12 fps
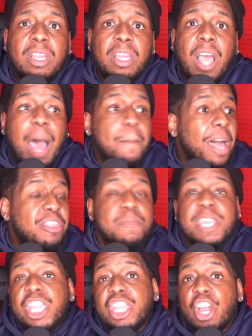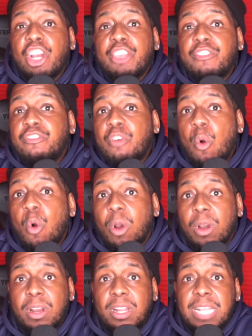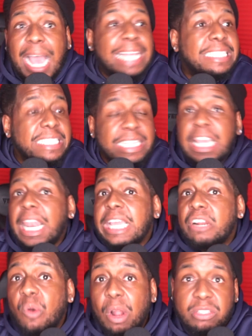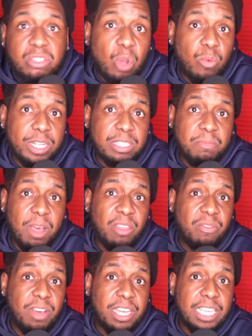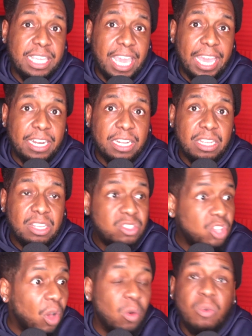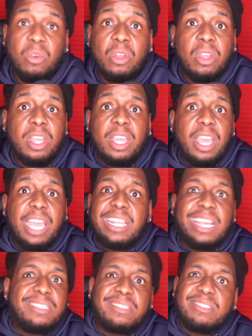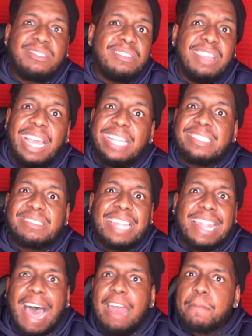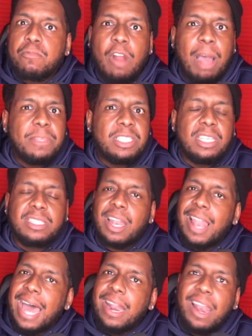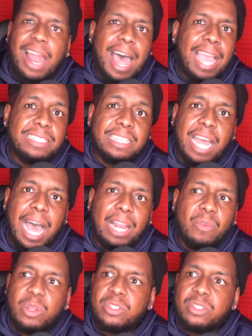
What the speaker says: I'm about to be 34. I still ain't crossed over this motherfucker yet. So it's a lot of promises, a lot of lies in Hollywood.